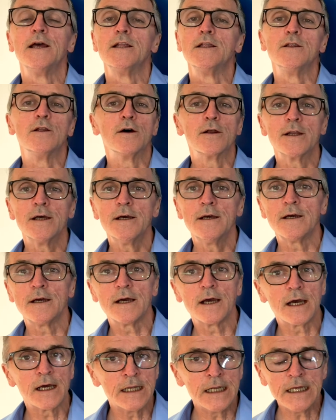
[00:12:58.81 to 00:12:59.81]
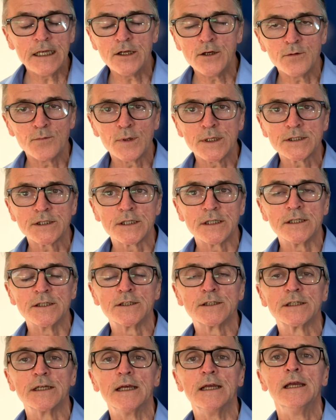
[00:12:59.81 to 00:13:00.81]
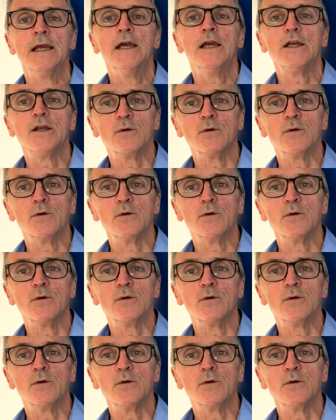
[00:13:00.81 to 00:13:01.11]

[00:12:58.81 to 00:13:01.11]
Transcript: not an EU residency.